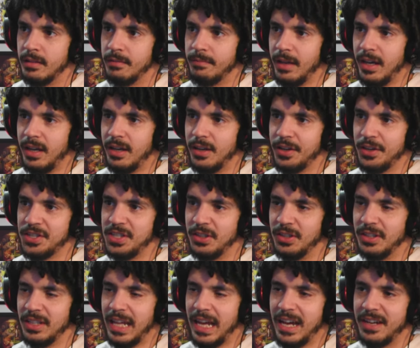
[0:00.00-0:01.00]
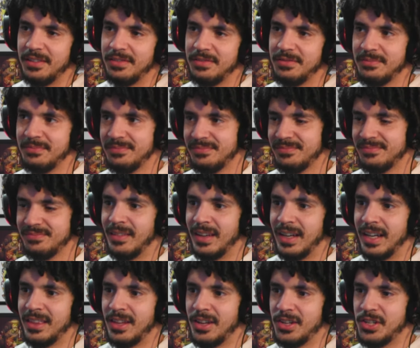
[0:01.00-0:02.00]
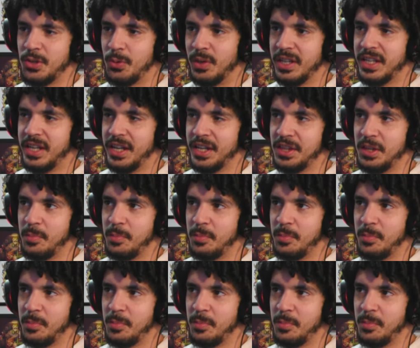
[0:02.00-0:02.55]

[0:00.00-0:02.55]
Oh, you're still alive. I thought you would have kicked the